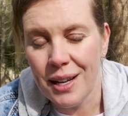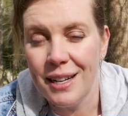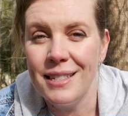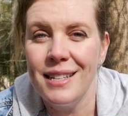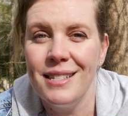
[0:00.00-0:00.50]
And
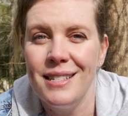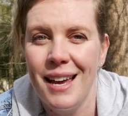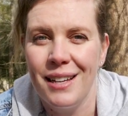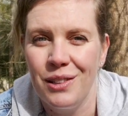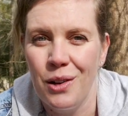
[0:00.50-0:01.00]
it doesn't
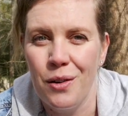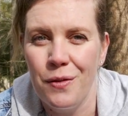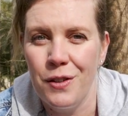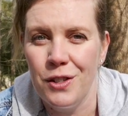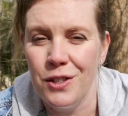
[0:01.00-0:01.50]
take long
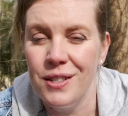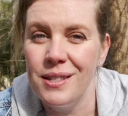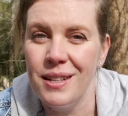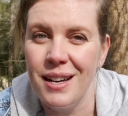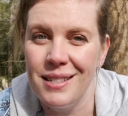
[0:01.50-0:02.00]
for you to
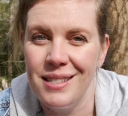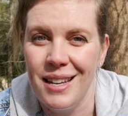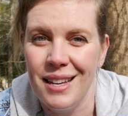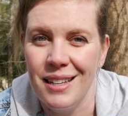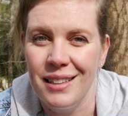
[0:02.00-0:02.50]
start
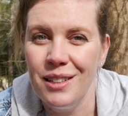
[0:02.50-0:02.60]
seeing